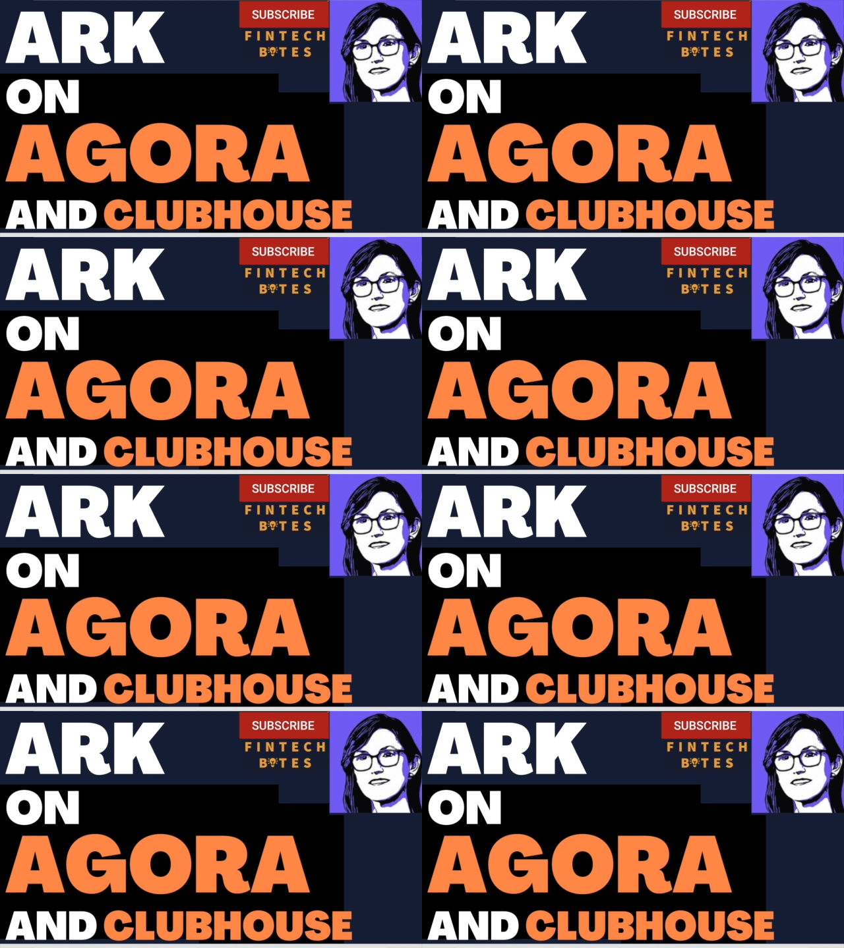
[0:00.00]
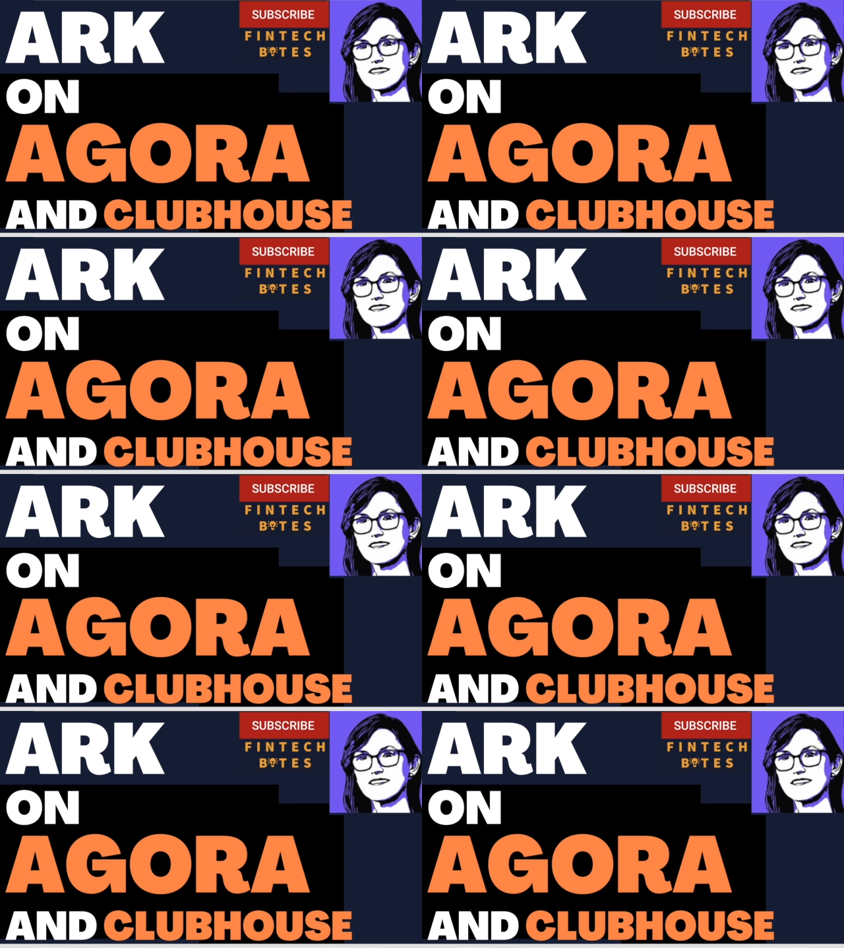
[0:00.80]

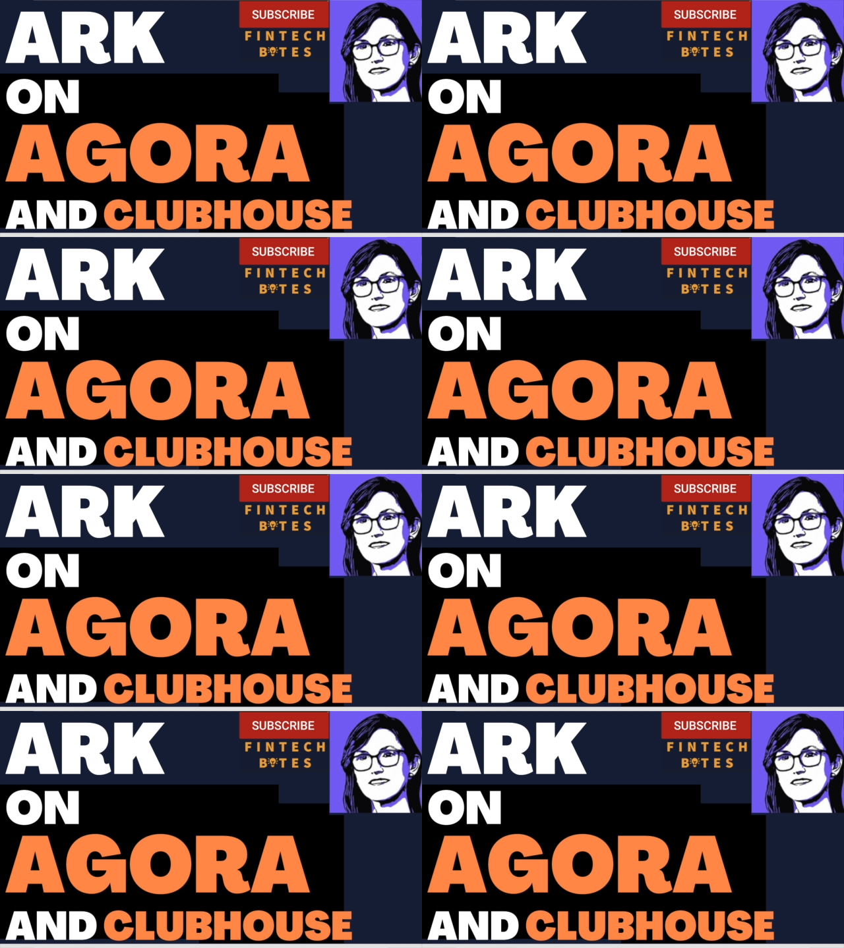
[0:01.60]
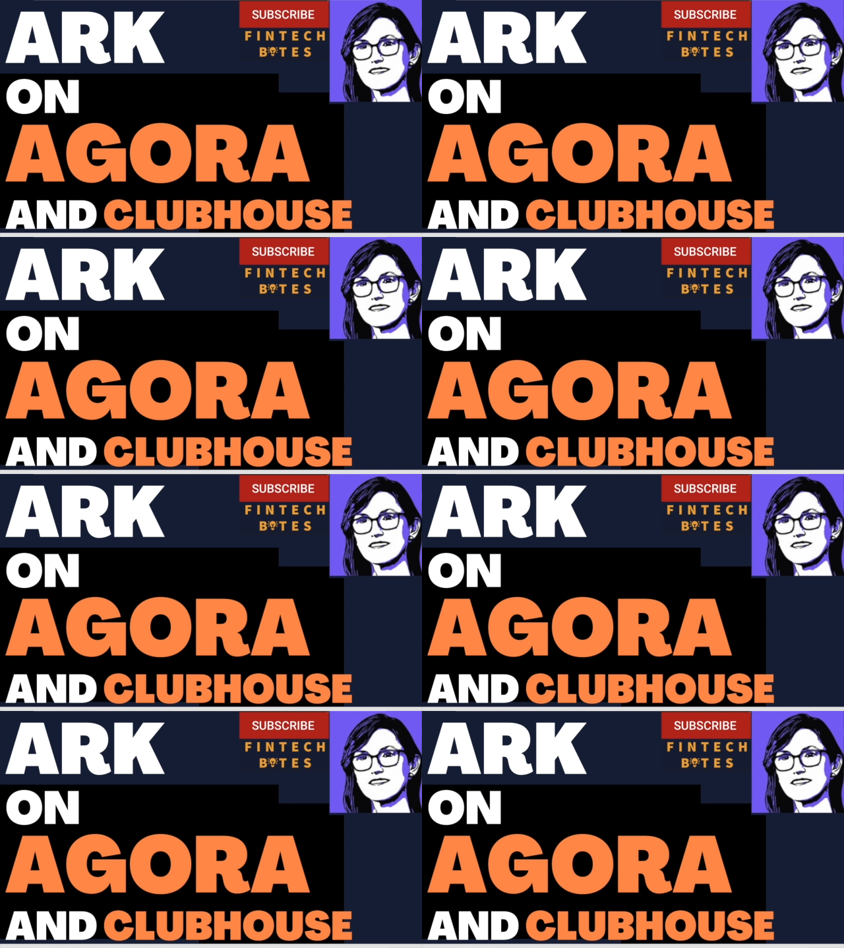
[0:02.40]

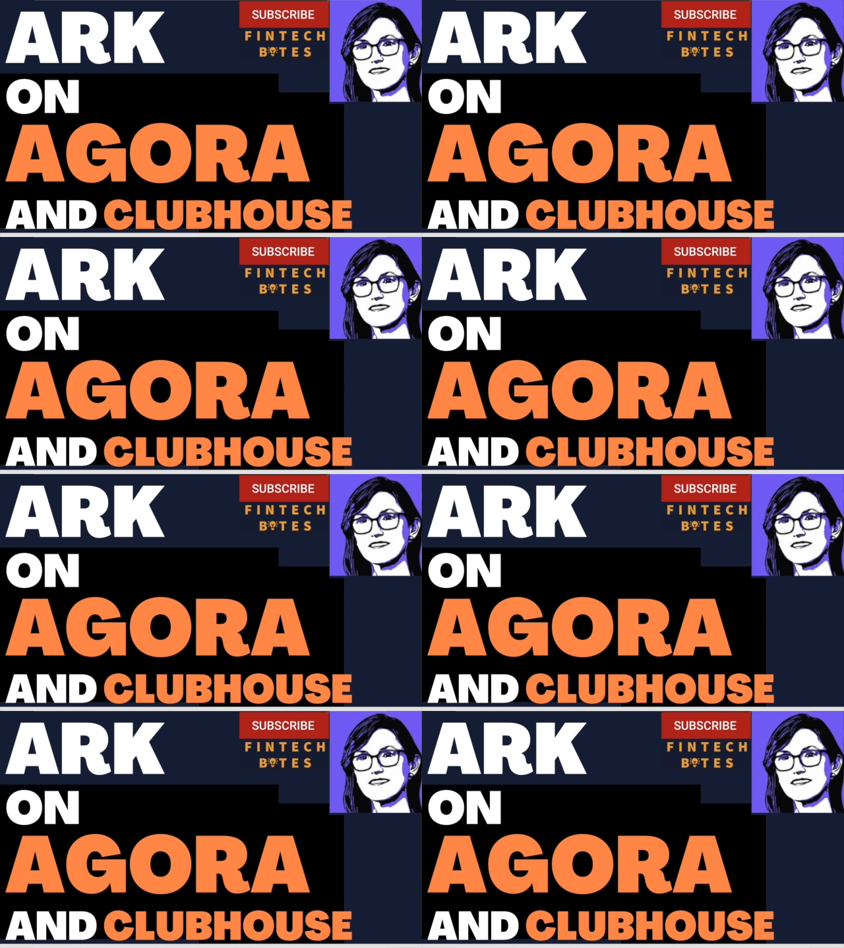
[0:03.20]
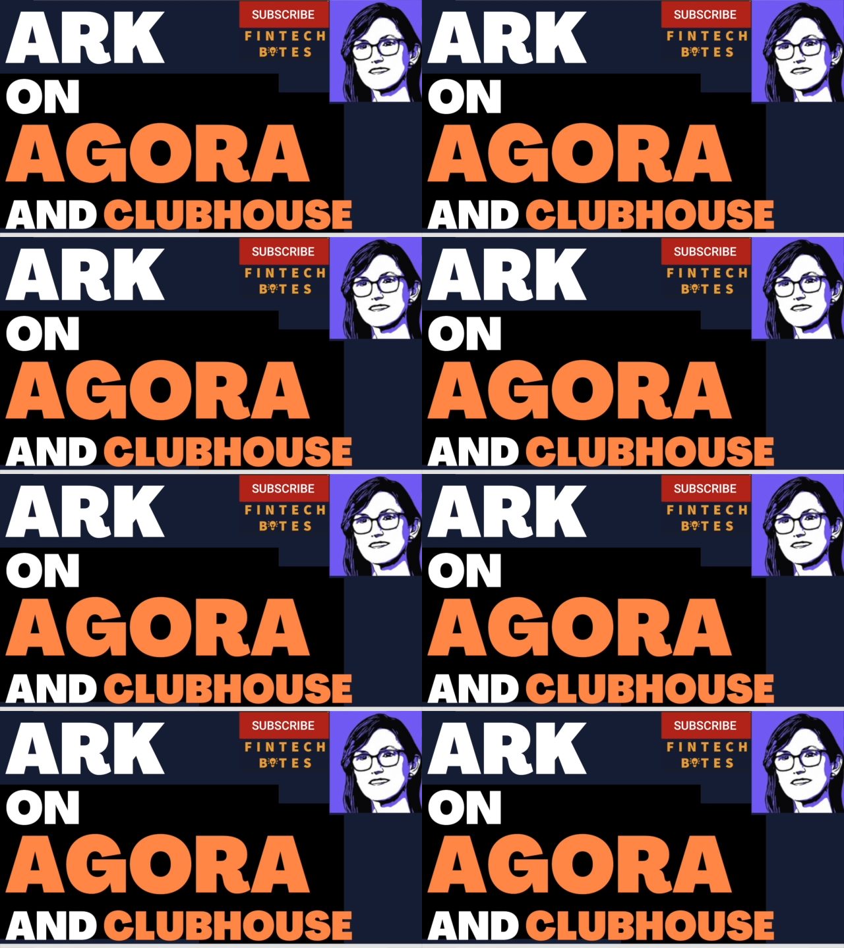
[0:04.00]

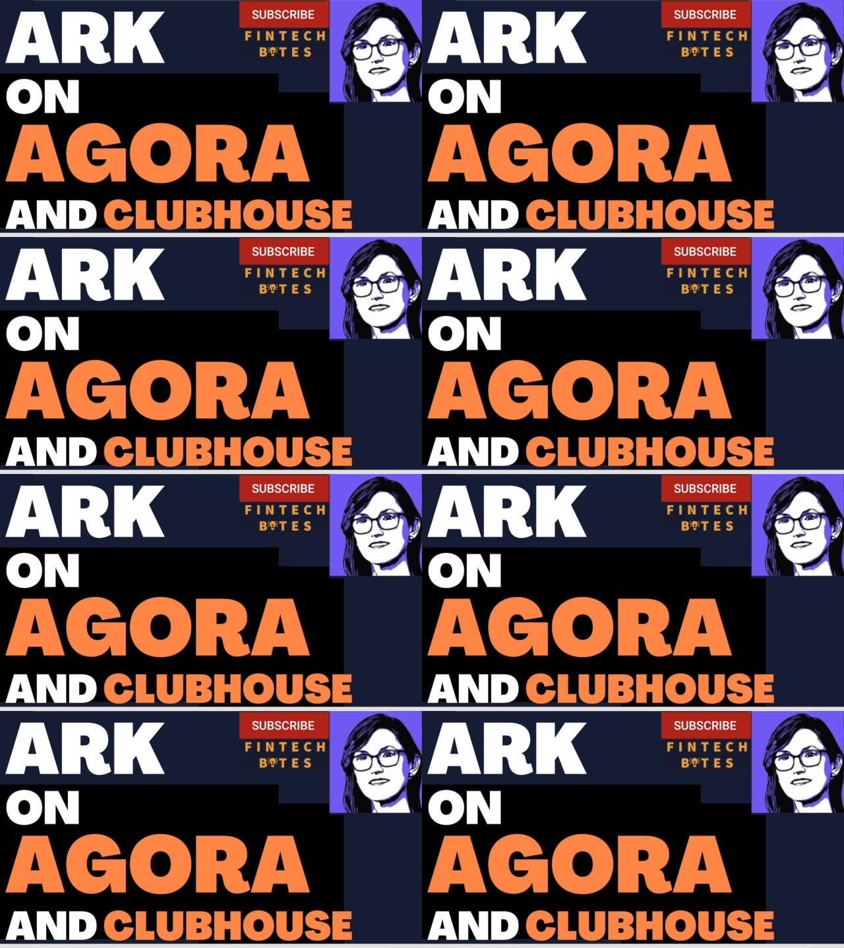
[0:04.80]
[no speech]